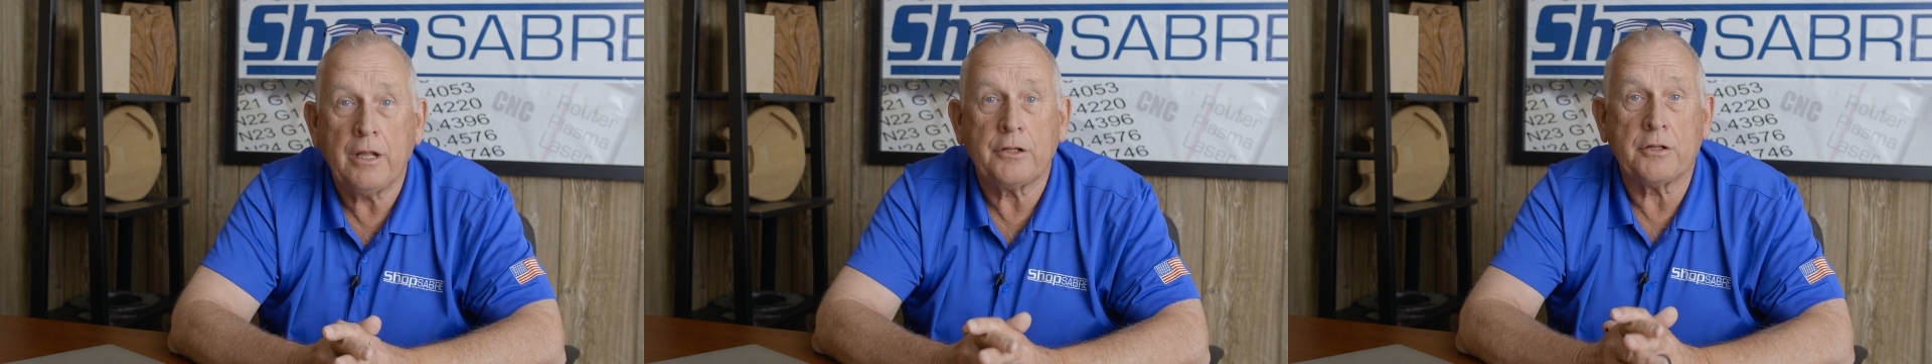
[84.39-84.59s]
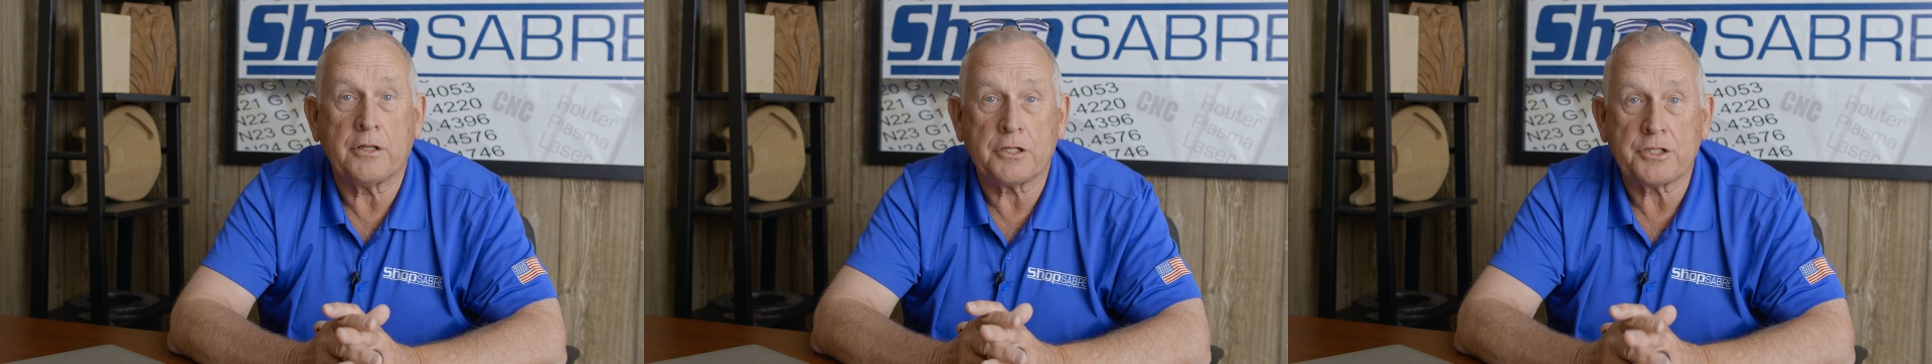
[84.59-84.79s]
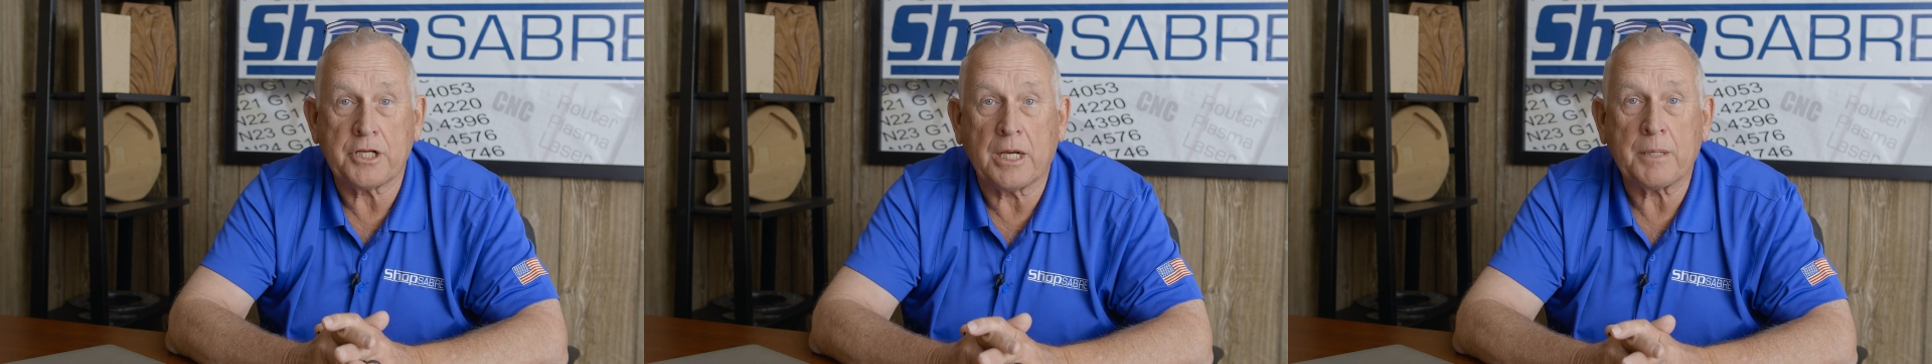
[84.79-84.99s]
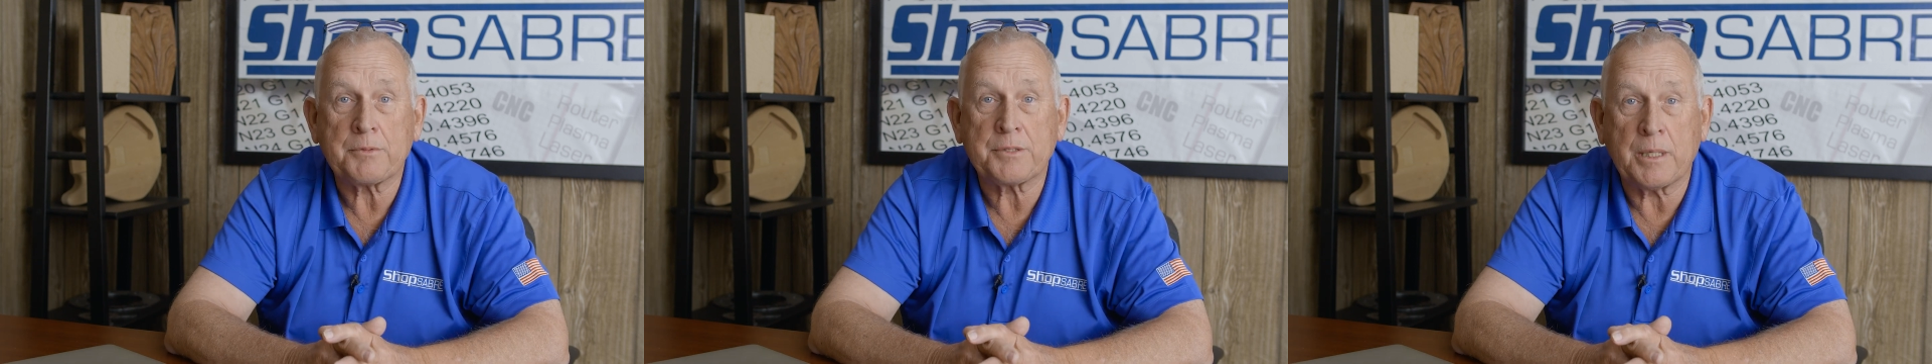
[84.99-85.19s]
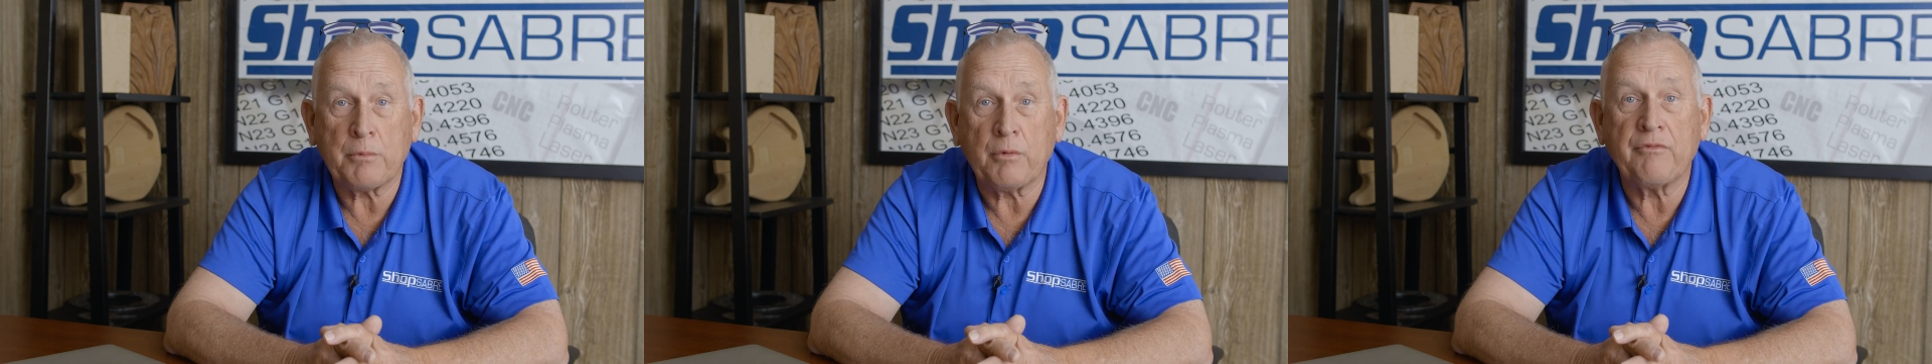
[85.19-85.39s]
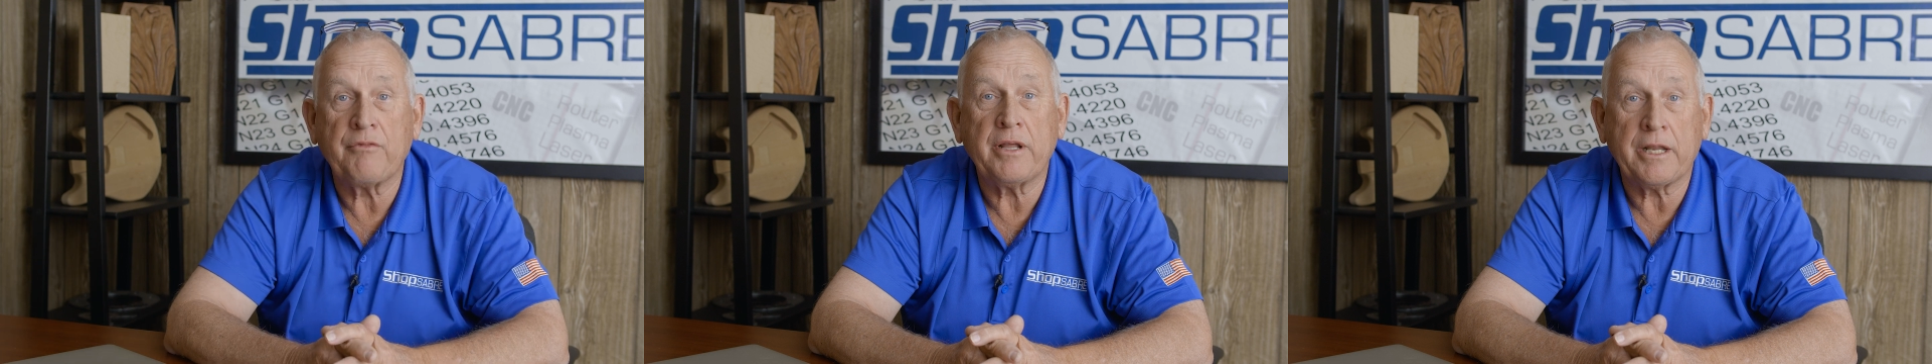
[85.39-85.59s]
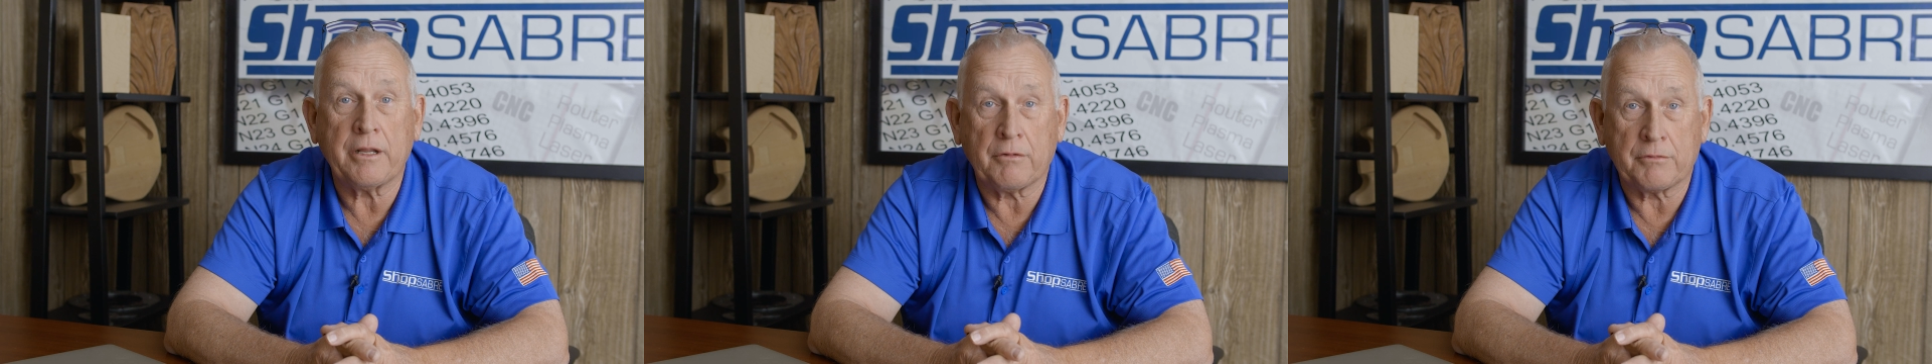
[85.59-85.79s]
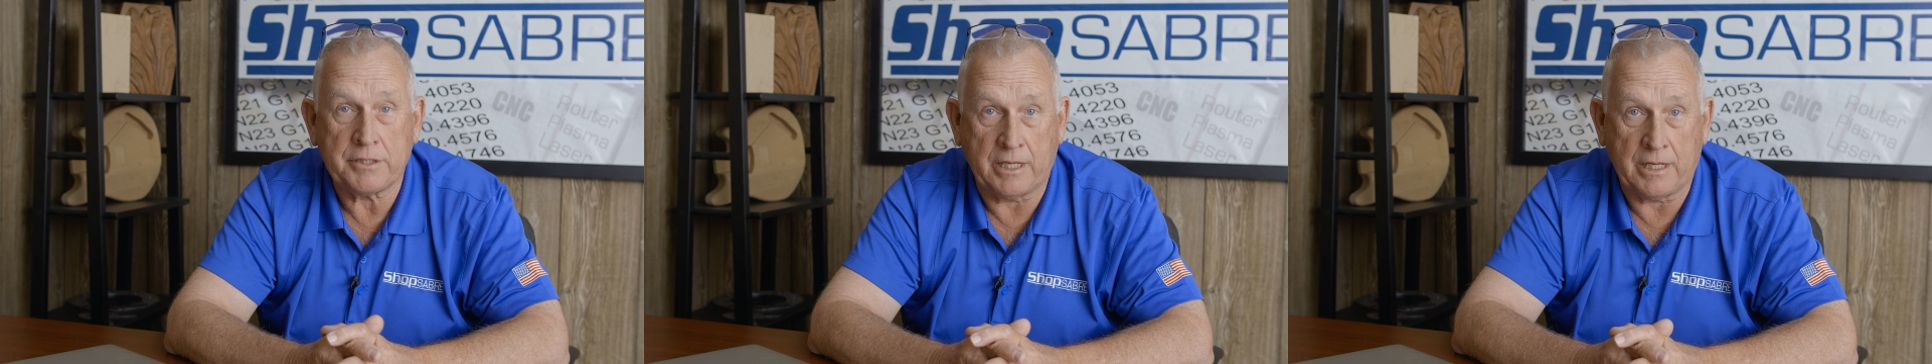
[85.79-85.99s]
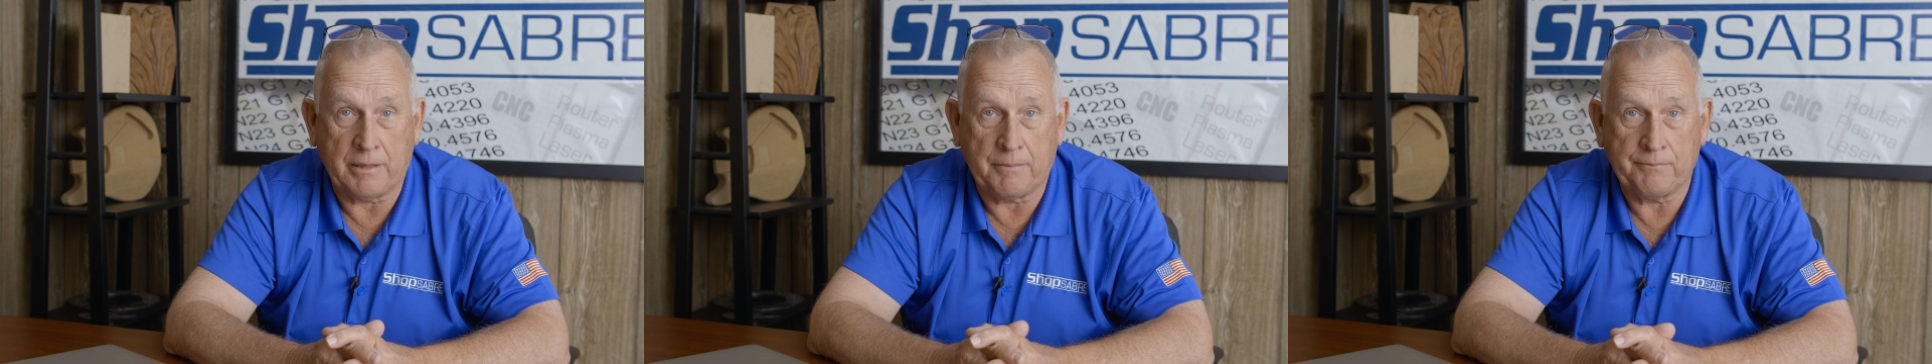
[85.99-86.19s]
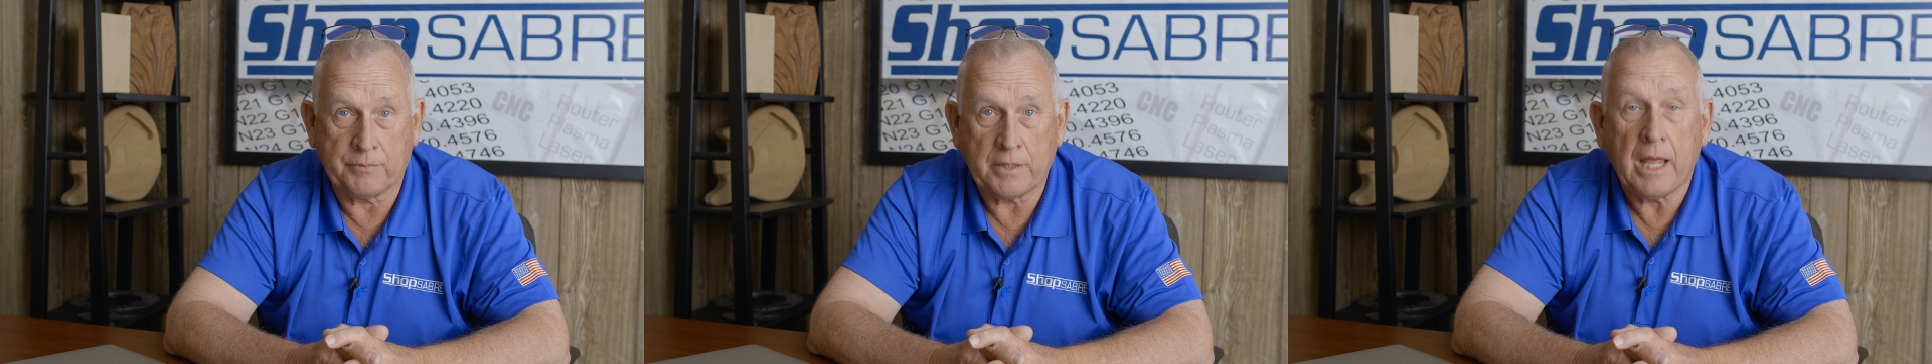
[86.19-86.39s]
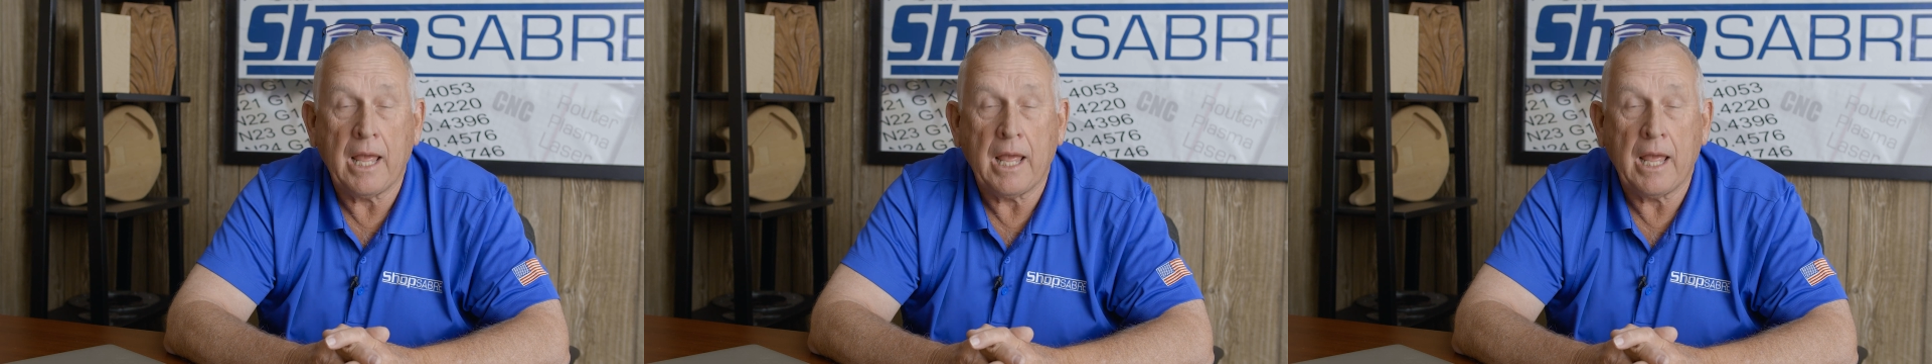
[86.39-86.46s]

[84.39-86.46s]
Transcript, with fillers: to the ShopSabre video team.